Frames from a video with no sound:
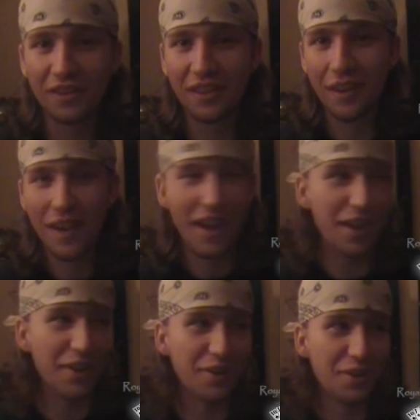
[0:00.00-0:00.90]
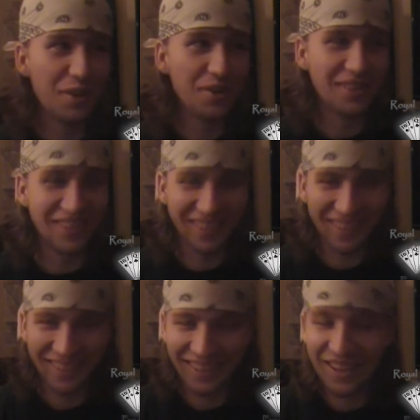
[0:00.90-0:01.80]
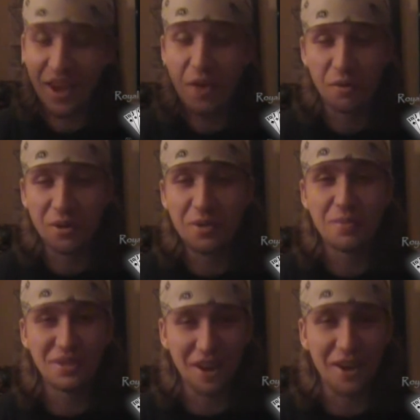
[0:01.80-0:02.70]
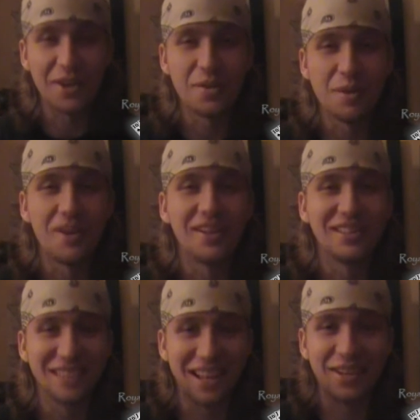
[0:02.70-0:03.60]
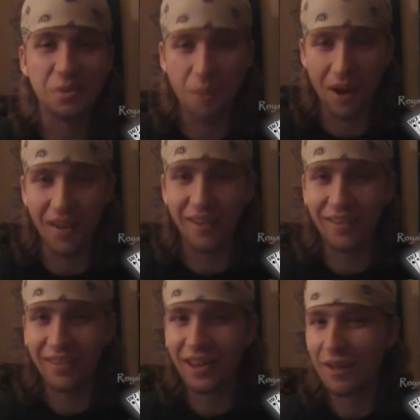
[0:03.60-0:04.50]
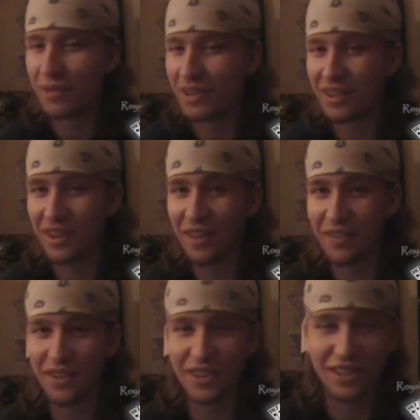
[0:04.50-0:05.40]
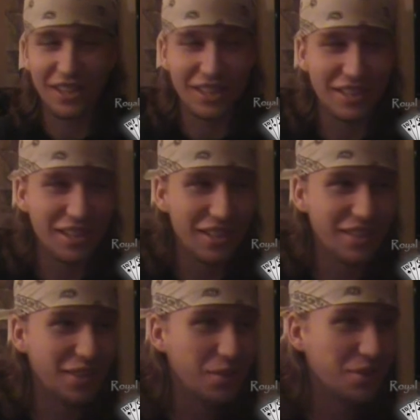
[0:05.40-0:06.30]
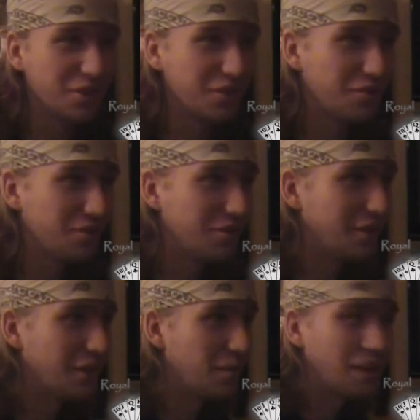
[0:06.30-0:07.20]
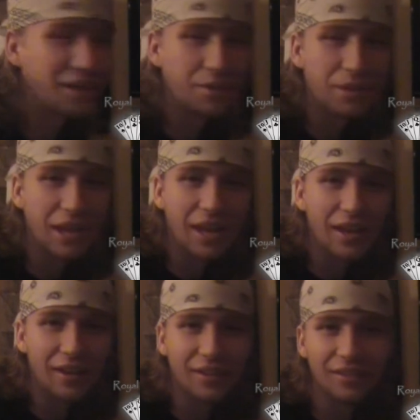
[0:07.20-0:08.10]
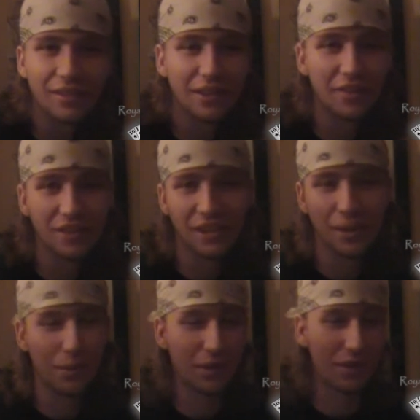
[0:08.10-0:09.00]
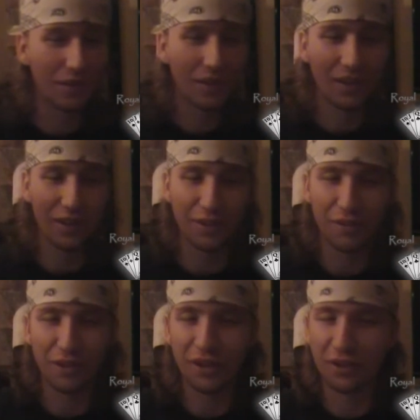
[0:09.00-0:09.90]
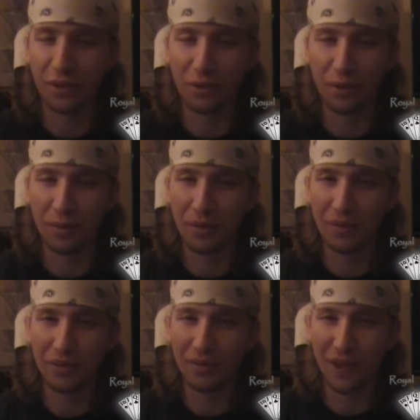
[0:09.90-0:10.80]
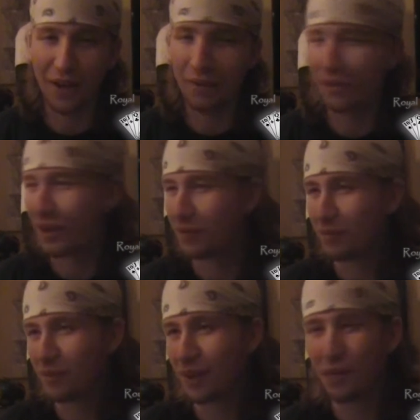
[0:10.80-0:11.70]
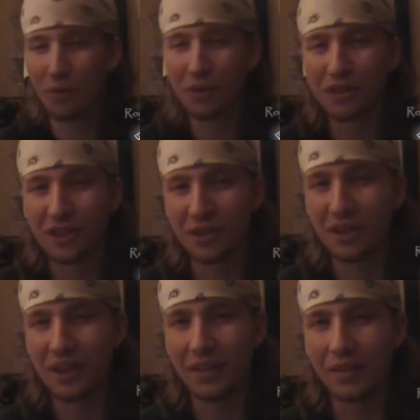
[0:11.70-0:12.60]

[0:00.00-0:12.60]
Uh-huh. Oh, oh. And oh, oh. we're going to be talking about exactly why. I mean, the, everything that he did that was that made him gay and everything. I mean, he's a fucking turtle raper. How how how worse can you get?